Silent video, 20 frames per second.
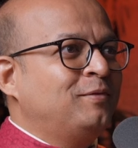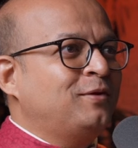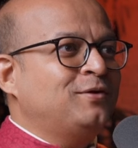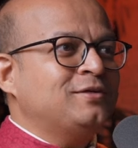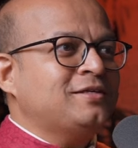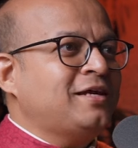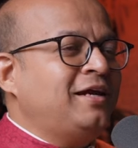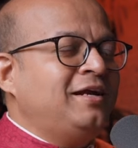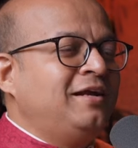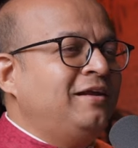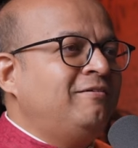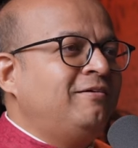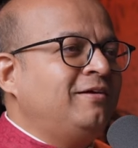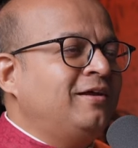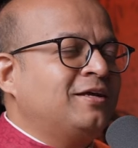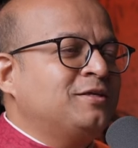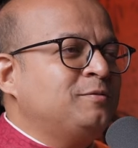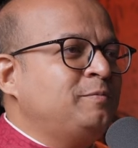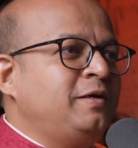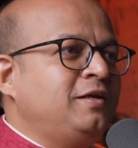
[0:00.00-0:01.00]
because I had never
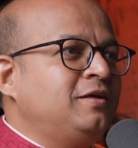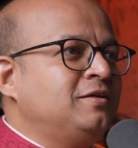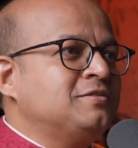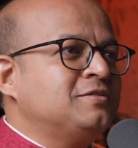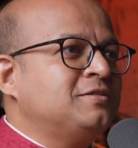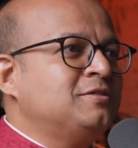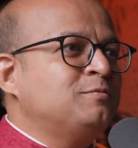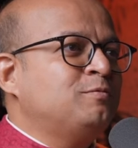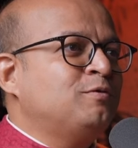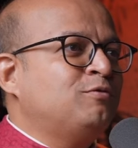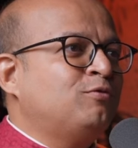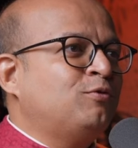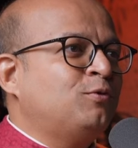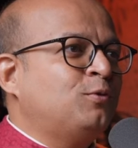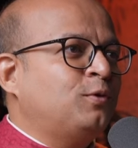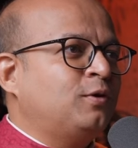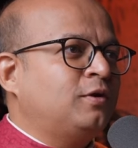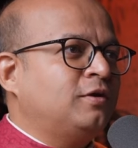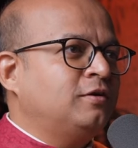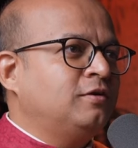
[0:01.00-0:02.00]
experienced this
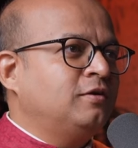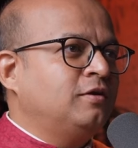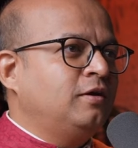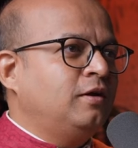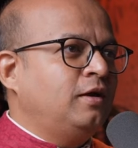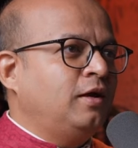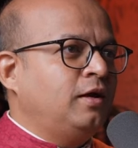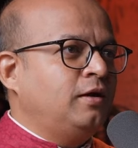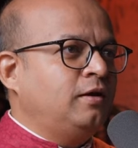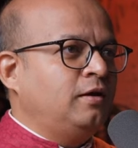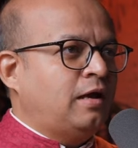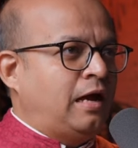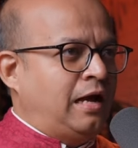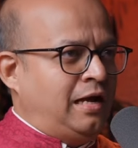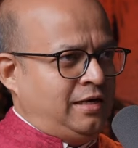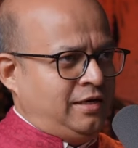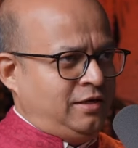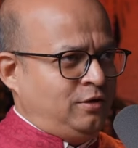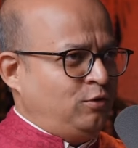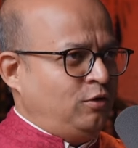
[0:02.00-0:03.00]
before. And
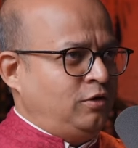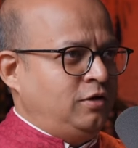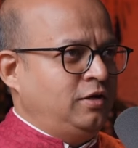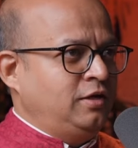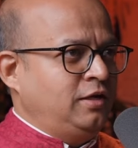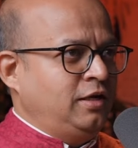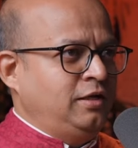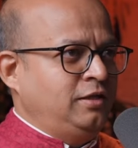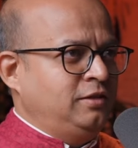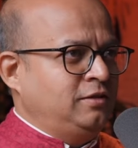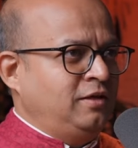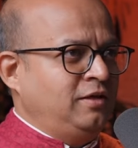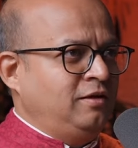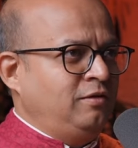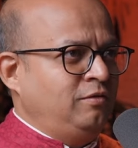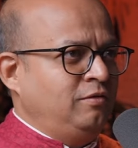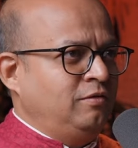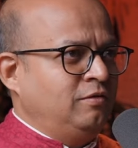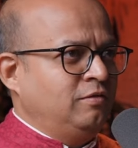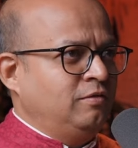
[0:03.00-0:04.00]
I had not done
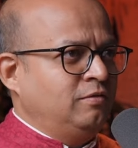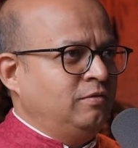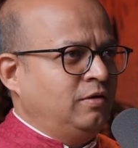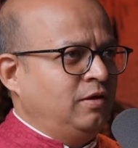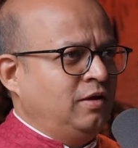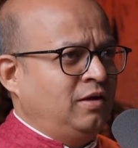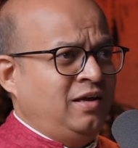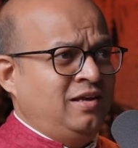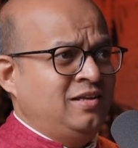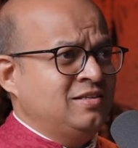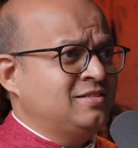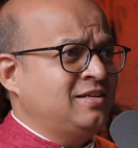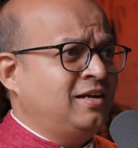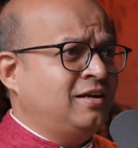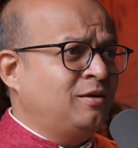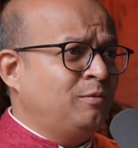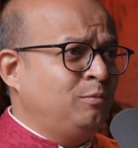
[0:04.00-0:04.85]
anything against that